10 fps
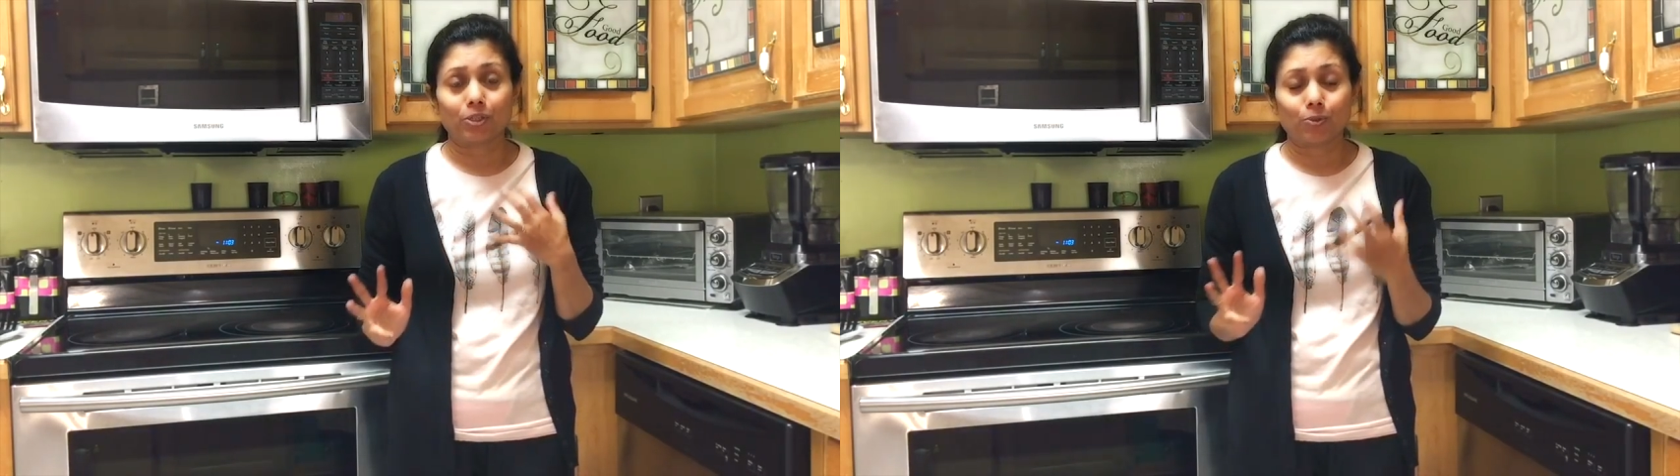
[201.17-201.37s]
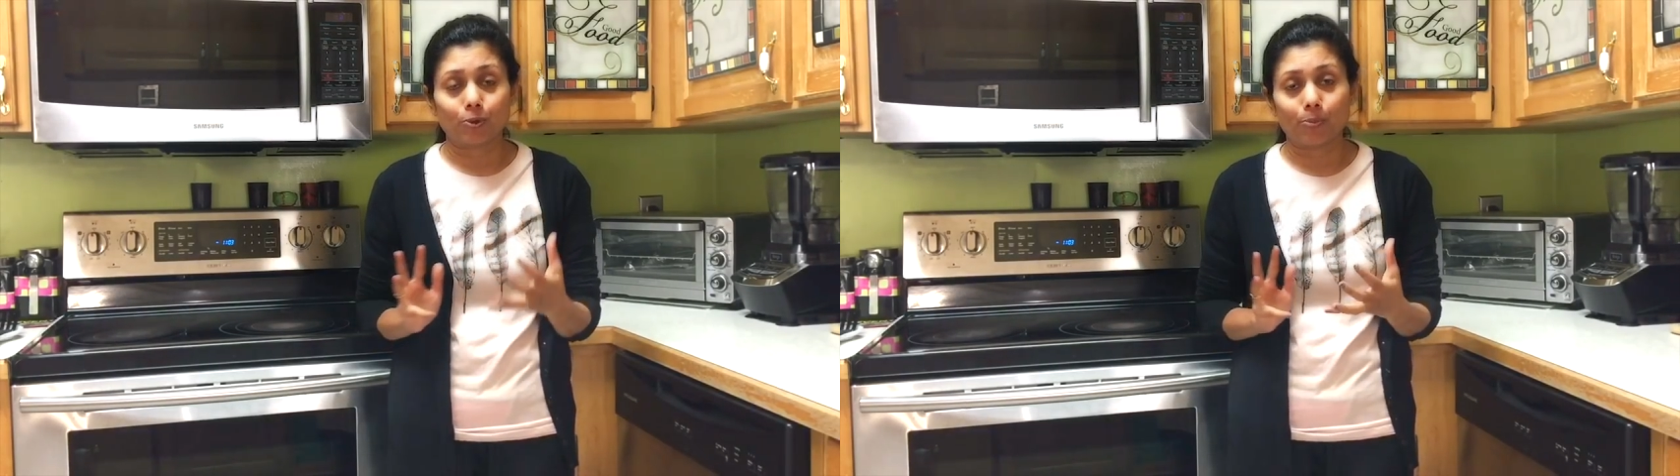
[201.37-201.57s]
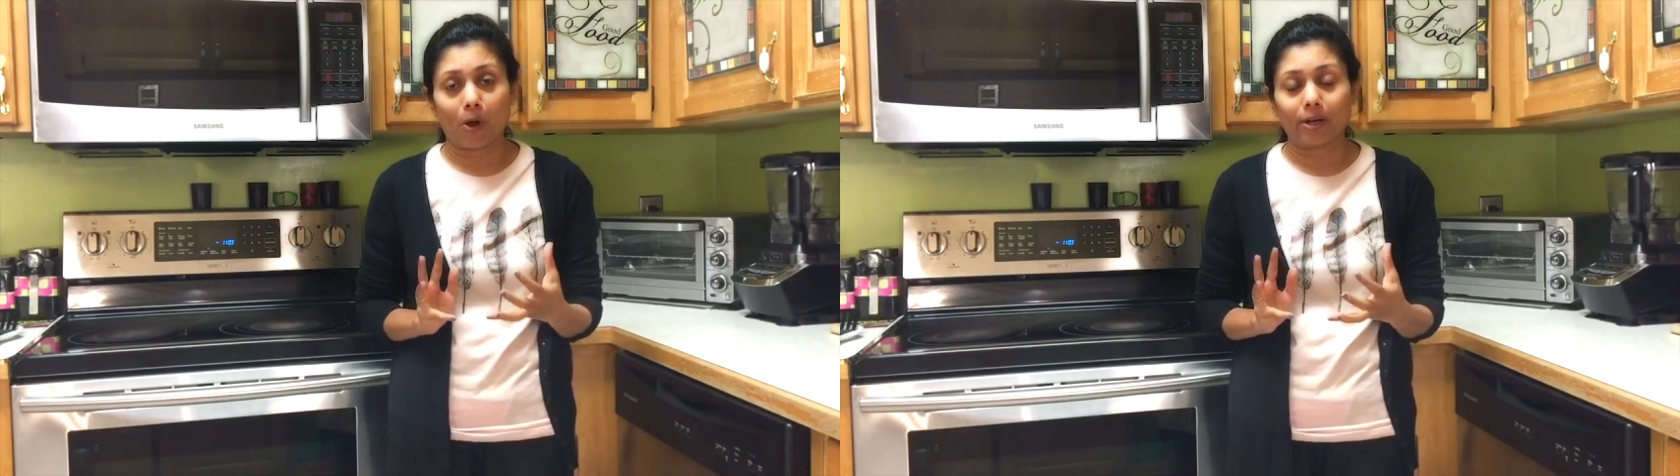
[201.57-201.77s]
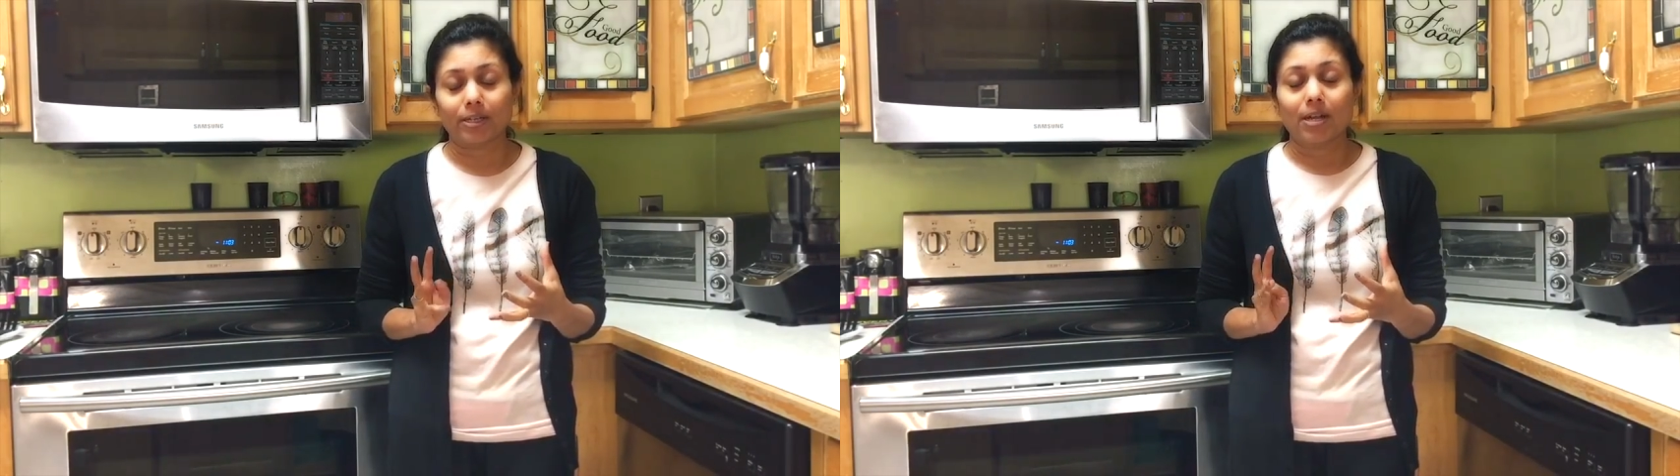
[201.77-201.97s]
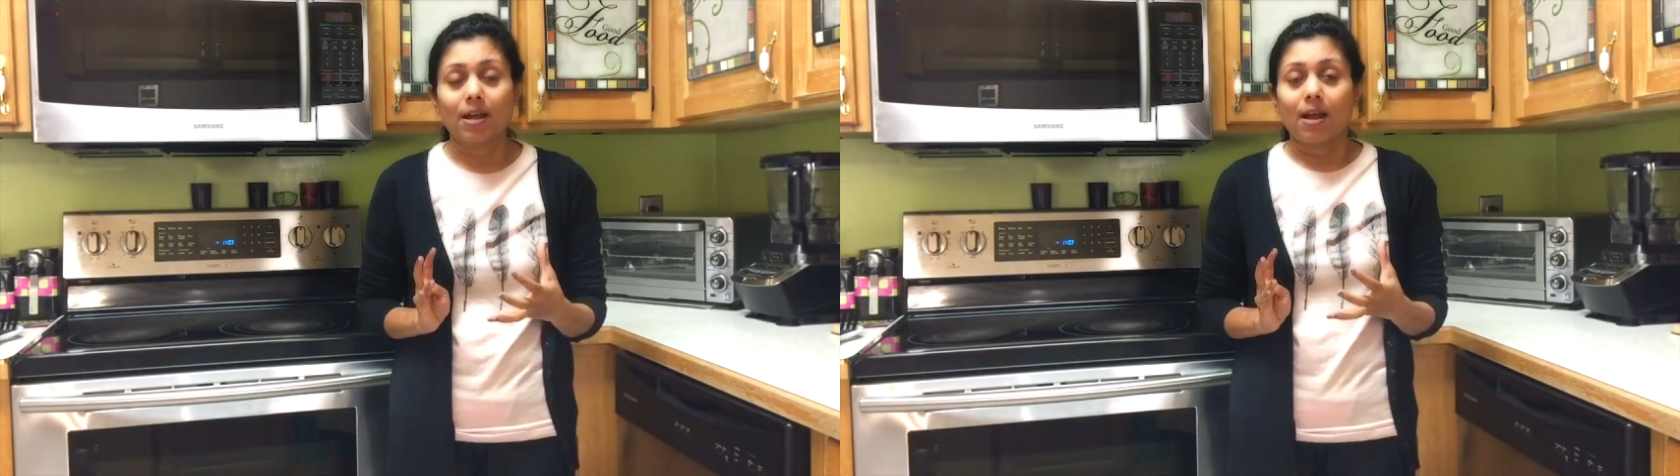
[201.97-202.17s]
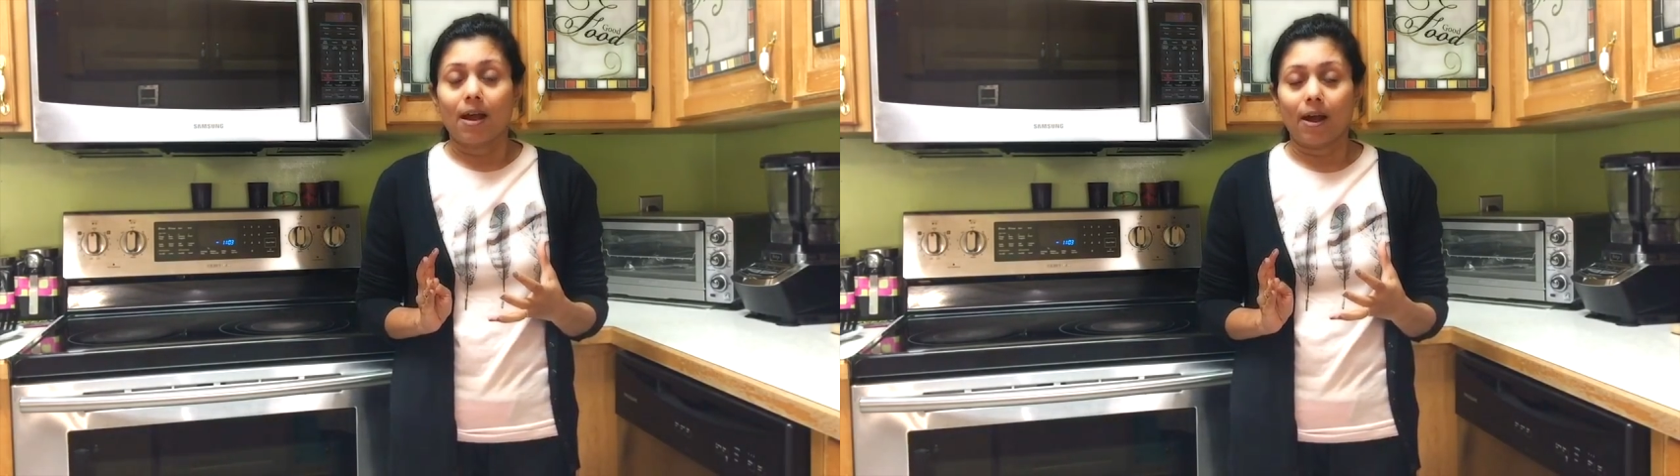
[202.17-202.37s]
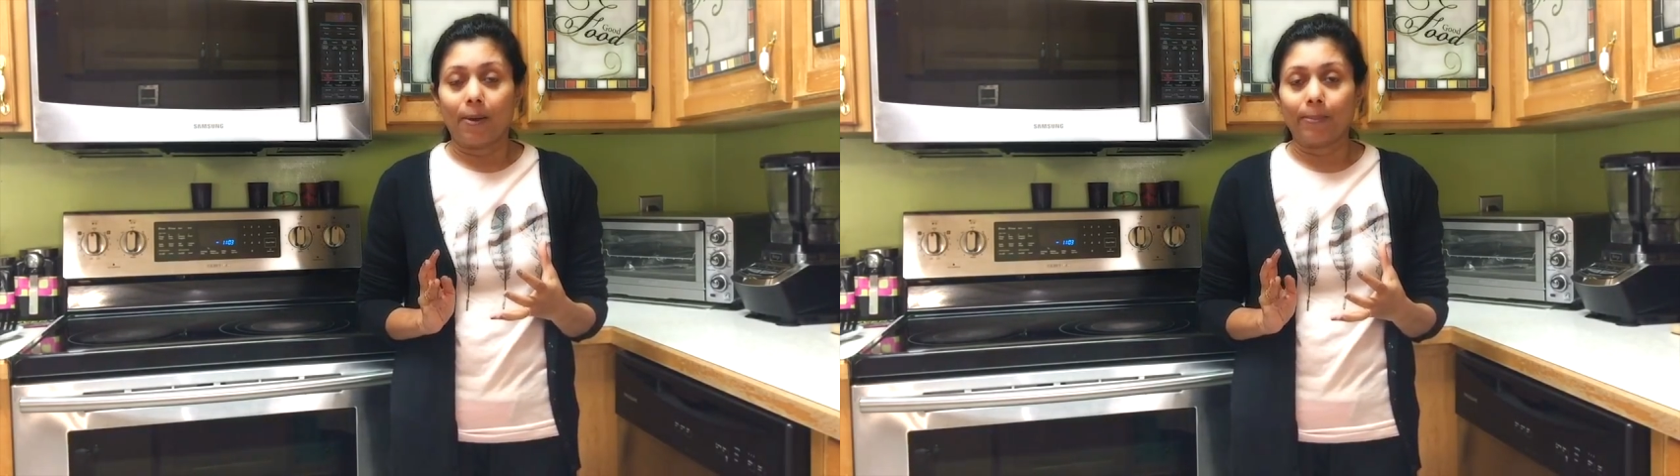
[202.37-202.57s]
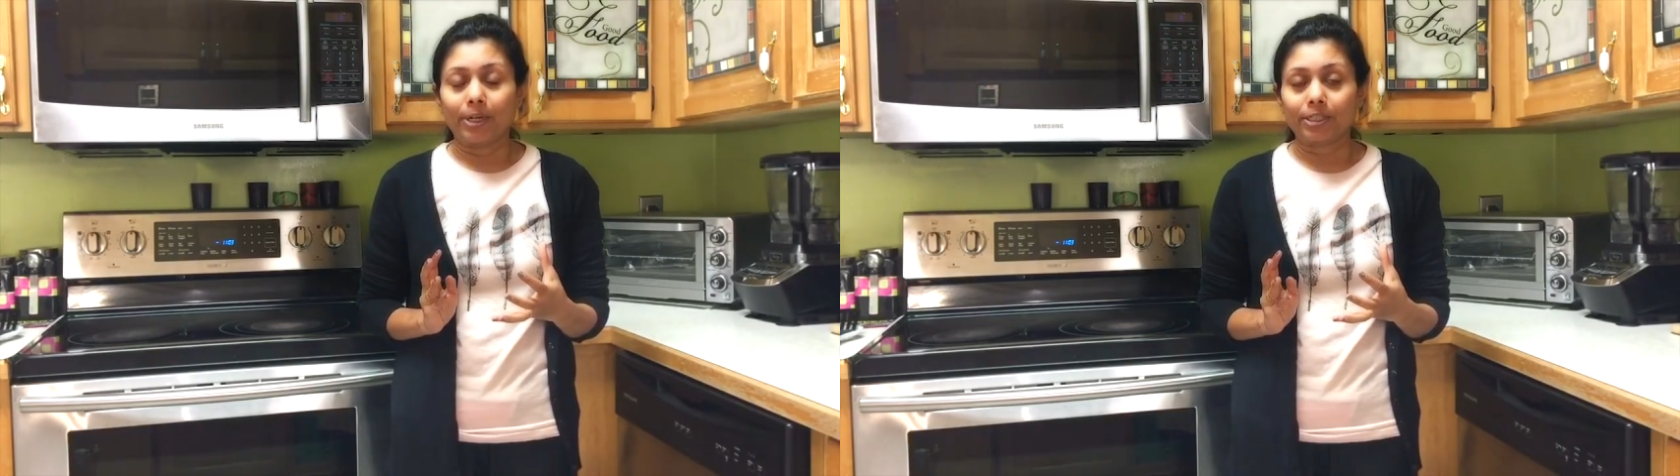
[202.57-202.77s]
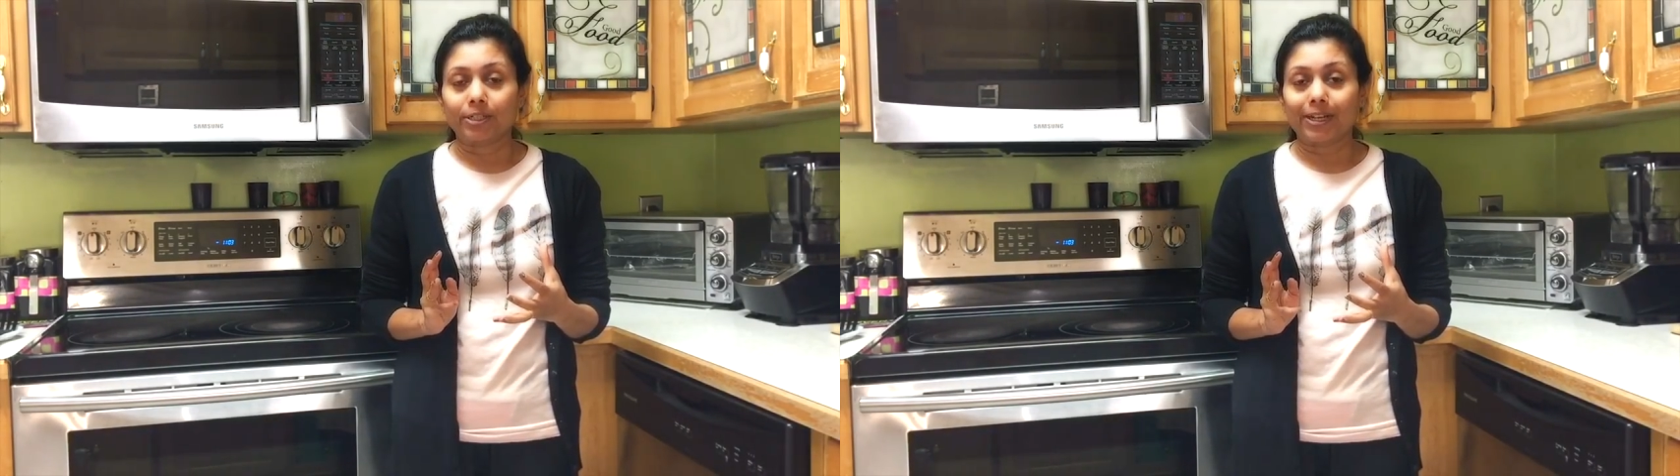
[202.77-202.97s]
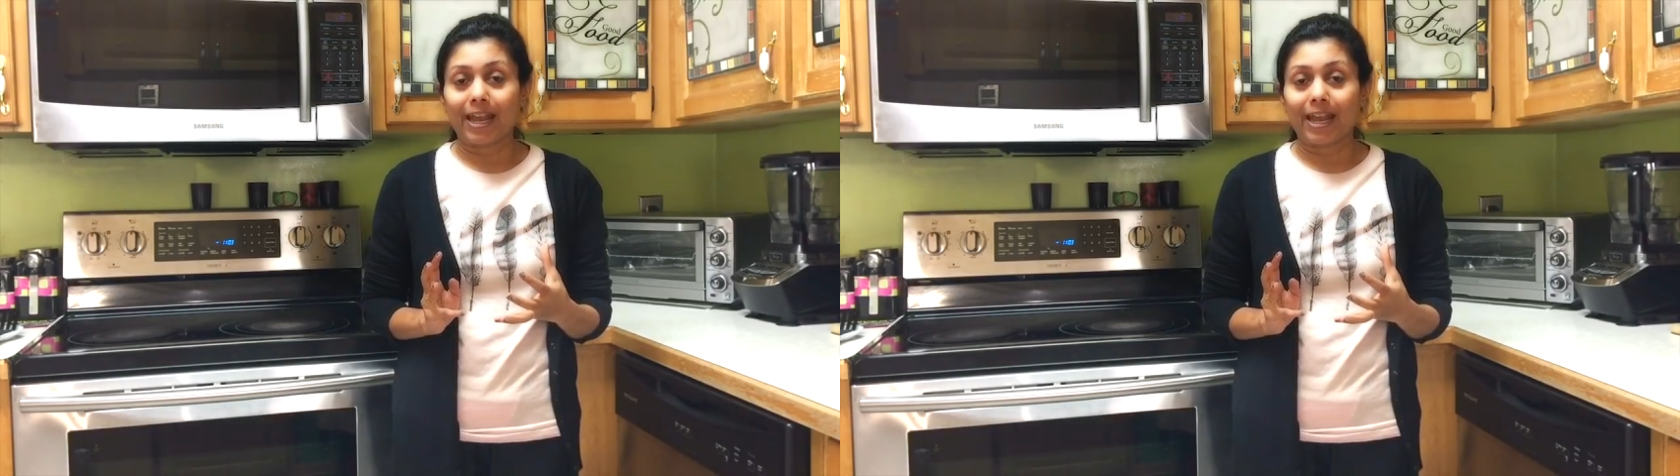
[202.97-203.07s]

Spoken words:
store-bought butter.